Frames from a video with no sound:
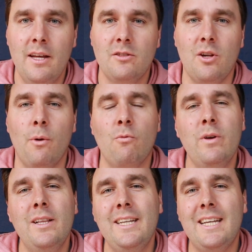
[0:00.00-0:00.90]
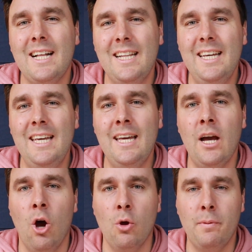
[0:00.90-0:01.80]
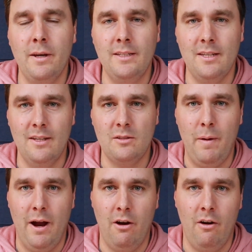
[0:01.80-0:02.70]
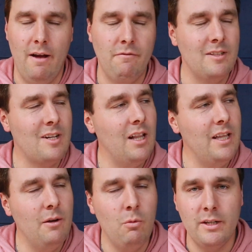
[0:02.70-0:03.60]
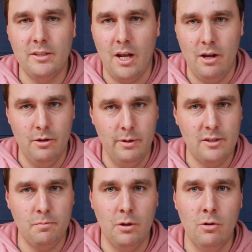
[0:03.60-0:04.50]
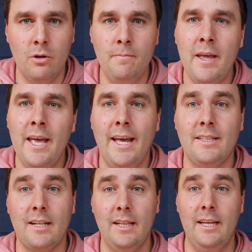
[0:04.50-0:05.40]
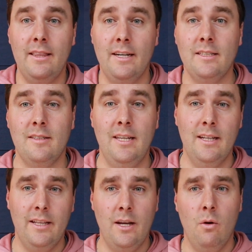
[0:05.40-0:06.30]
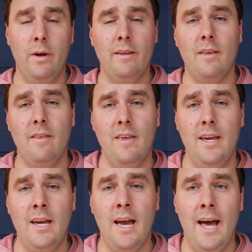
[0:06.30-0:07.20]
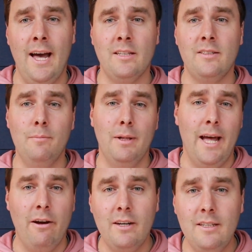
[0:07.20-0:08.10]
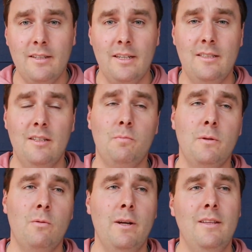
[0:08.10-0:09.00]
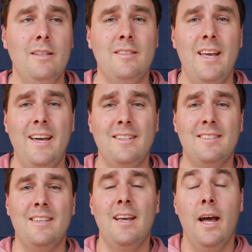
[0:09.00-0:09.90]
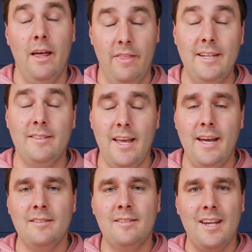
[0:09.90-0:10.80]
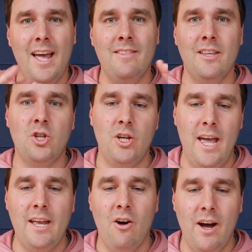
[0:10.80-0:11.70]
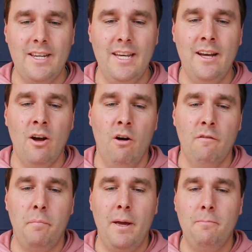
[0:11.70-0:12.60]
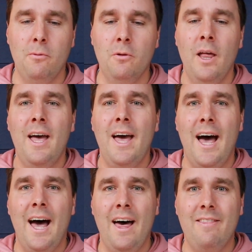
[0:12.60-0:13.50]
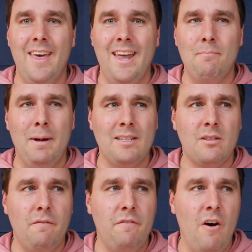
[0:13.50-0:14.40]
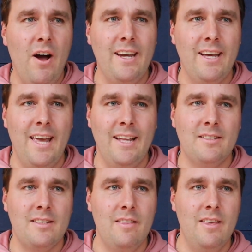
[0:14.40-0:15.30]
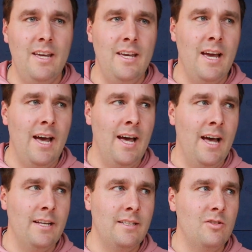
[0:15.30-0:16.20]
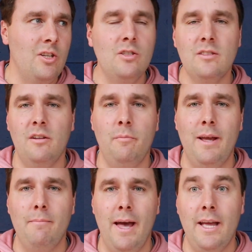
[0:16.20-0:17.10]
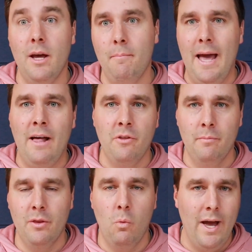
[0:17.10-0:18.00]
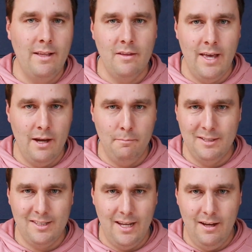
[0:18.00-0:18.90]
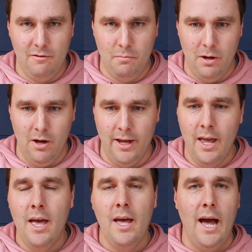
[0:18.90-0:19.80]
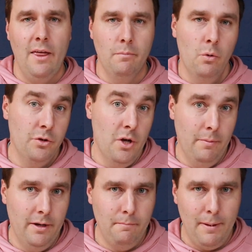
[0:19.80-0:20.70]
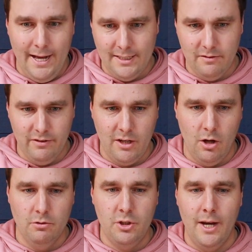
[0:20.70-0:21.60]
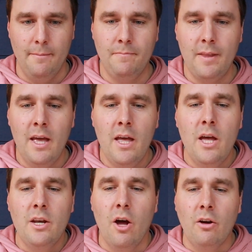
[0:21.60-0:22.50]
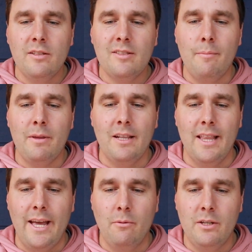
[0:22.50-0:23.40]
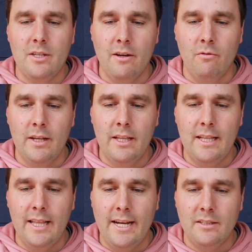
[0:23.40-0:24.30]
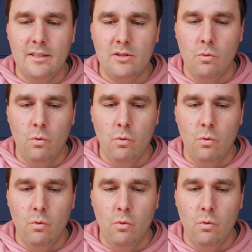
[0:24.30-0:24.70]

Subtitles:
So a really clear opening to this paragraph. It's clear what it's going to explore. It's clear that it's dealing with the similarities that exist between these texts and the shared idea of people that must fight against the decisions that have been made about them and the way that they are perceived by the more dominant parts of a culture. Notice some of the language that really allows this to